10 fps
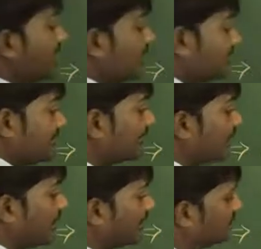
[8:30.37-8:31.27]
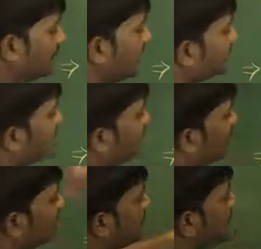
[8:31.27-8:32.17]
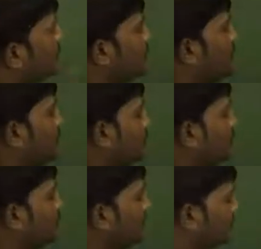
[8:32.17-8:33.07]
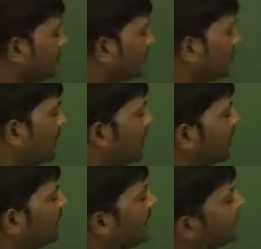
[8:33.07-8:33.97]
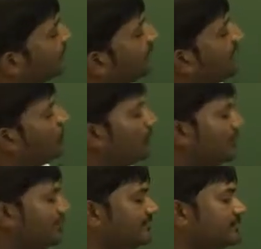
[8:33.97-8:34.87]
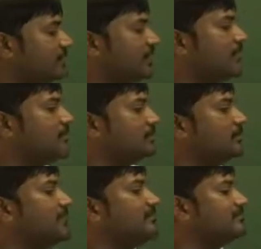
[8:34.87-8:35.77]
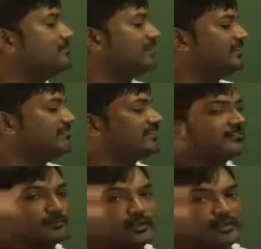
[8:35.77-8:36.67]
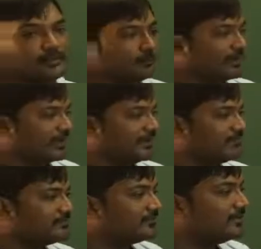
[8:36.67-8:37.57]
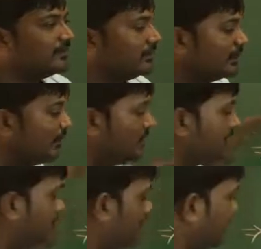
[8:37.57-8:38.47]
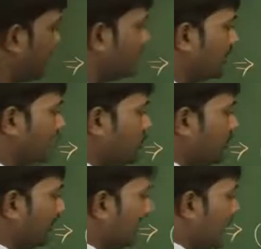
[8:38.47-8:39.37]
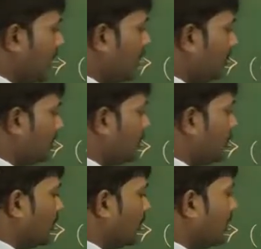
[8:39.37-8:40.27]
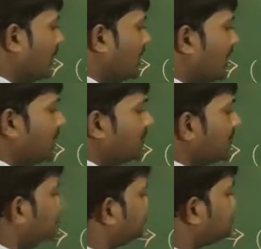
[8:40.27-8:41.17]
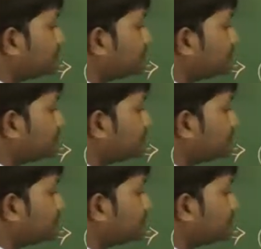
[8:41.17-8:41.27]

x square. X is what? 2x, so 2x square plus y square plus 3z square minus, I think here we have only